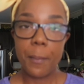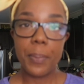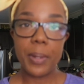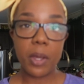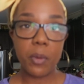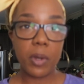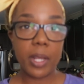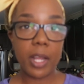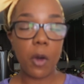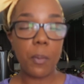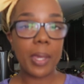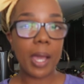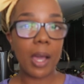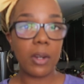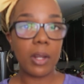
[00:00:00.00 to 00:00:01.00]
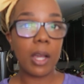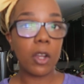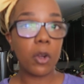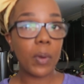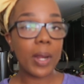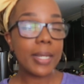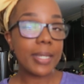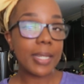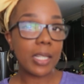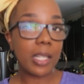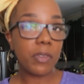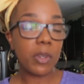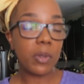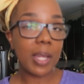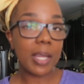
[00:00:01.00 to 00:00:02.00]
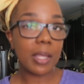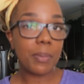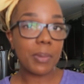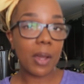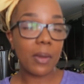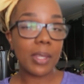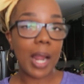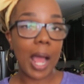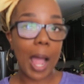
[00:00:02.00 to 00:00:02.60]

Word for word: but it would help me out a great deal if you let them know that